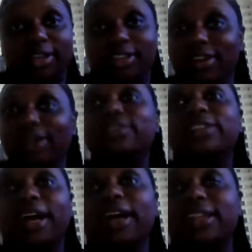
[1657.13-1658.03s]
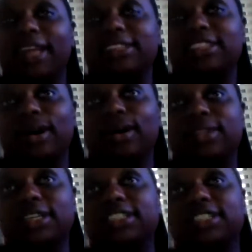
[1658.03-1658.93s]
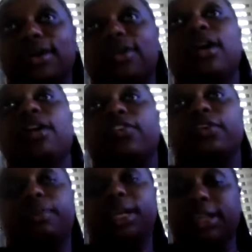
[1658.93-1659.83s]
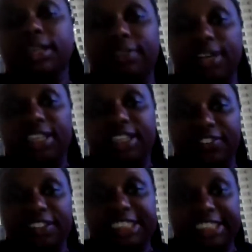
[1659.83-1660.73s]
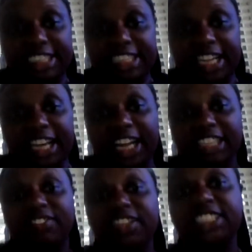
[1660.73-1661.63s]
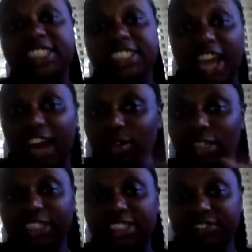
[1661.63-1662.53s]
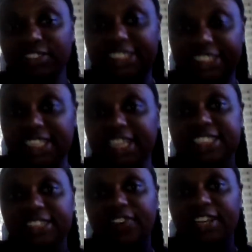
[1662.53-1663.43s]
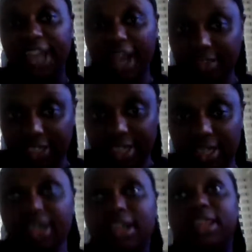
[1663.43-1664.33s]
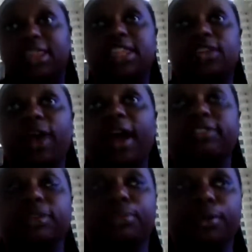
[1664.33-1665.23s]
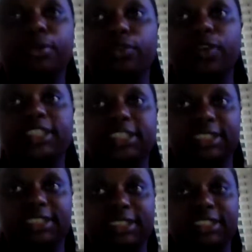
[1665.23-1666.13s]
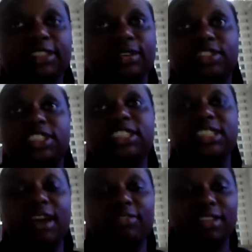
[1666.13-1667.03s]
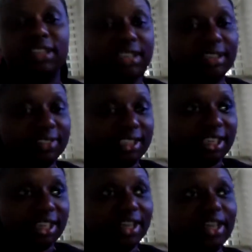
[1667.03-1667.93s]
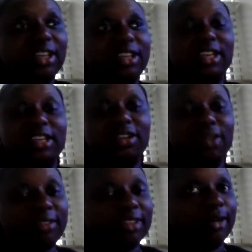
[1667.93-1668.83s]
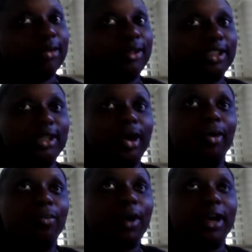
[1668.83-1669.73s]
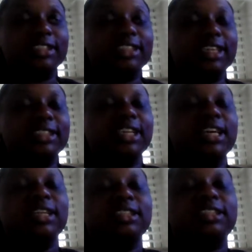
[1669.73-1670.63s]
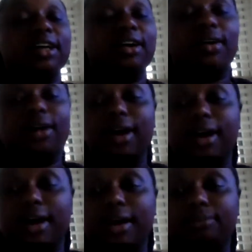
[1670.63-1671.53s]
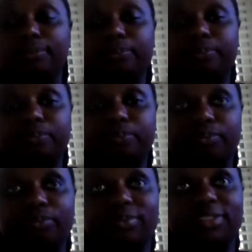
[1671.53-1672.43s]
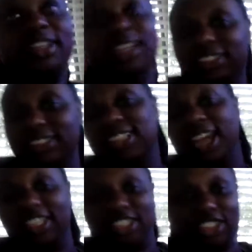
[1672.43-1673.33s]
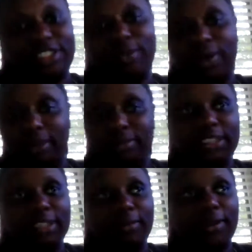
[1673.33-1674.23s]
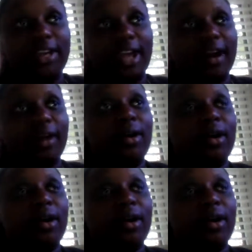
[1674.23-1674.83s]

That's the whole thing. So for me to live in a different city, and I live in not only a different city, a different county, you have to prove residency. So if she never lived here, then you have to go through this whole process. So this is actually what I'm dealing with now.